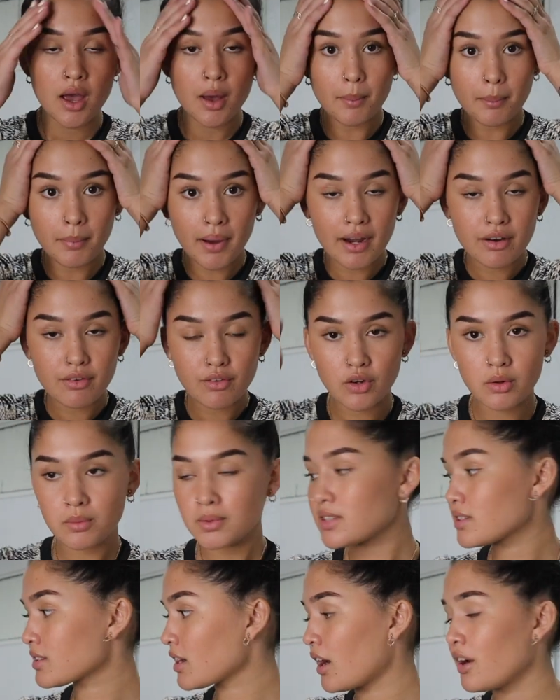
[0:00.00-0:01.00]
My room
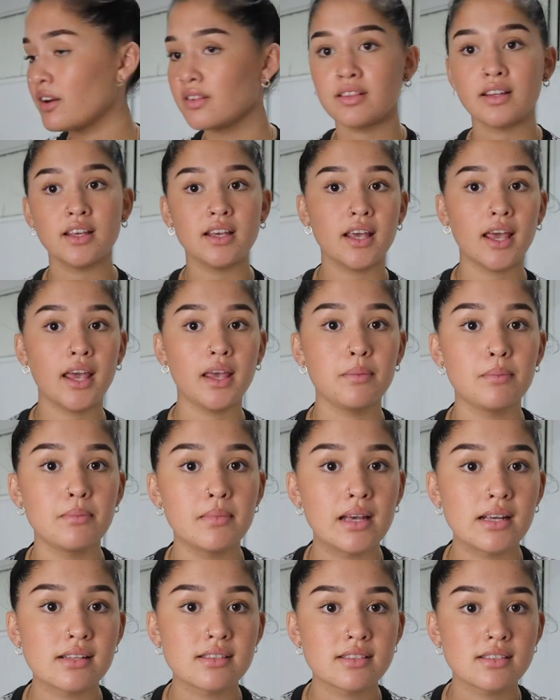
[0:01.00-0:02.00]
is currently a
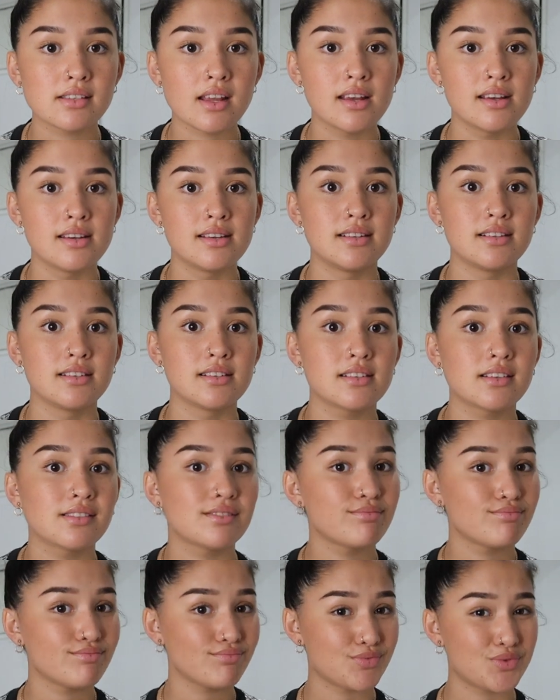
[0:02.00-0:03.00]
mess and
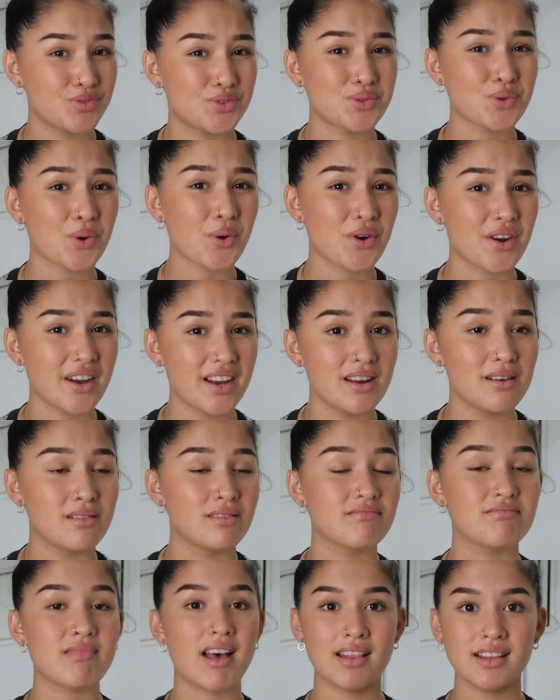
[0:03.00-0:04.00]
sorry.
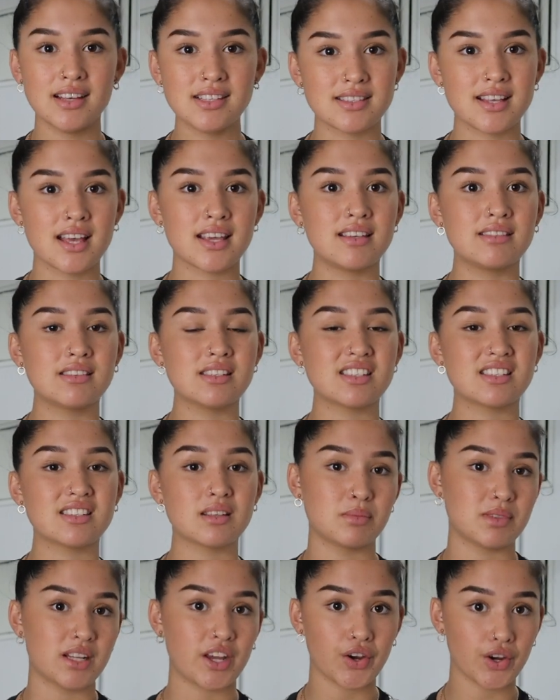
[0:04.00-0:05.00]
At least that gives it
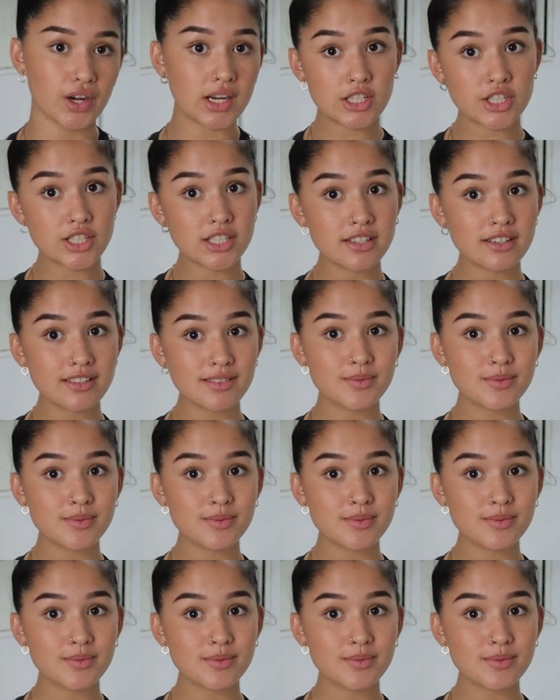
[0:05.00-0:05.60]
some decoration.